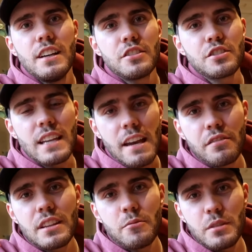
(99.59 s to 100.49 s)
just
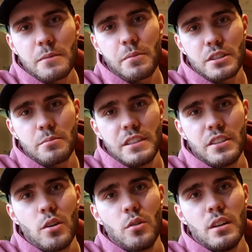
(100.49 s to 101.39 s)
everything we can possibly
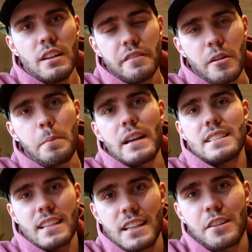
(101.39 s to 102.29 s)
do for
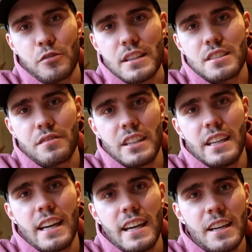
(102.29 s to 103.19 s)
basically the rest of the
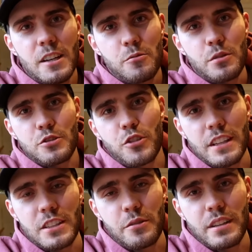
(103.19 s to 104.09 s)
year. We're trying
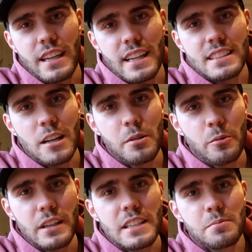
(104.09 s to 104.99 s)
to do in the next couple of weeks